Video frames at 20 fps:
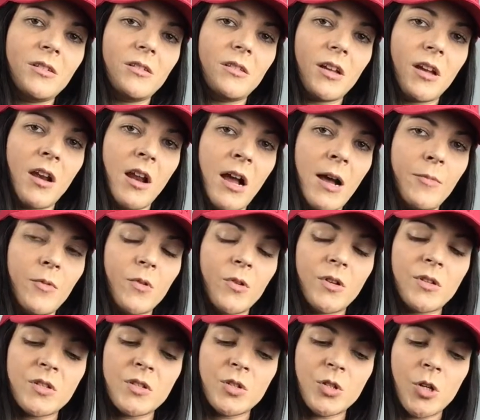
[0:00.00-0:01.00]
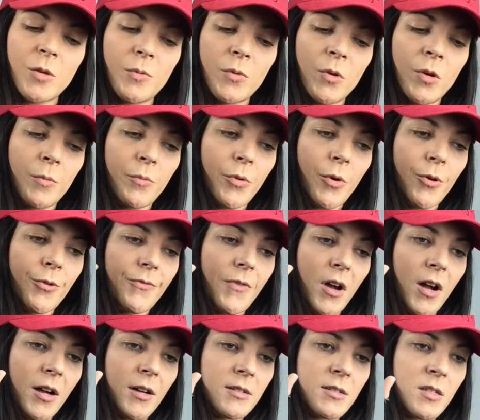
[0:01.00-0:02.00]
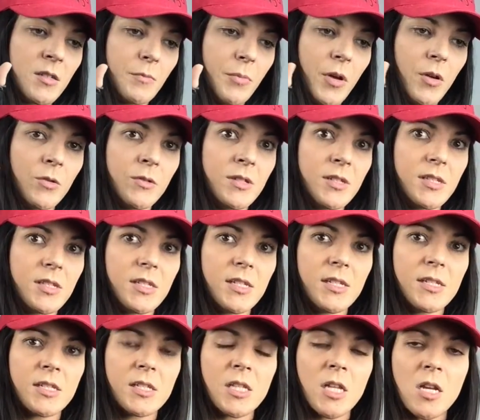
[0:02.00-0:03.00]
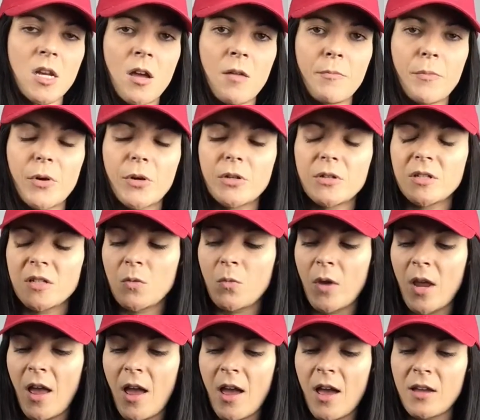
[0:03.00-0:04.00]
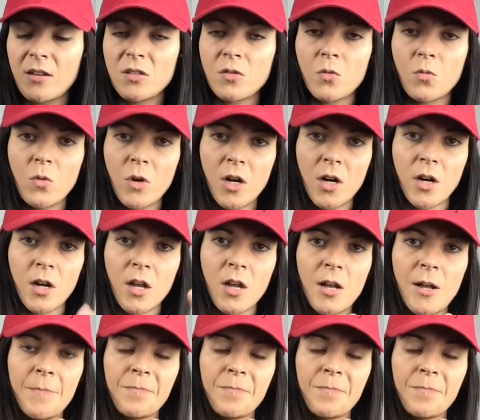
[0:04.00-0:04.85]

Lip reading: the cannabinoids, the terpenoid profiles, and the potencies and the numbers, and we had to work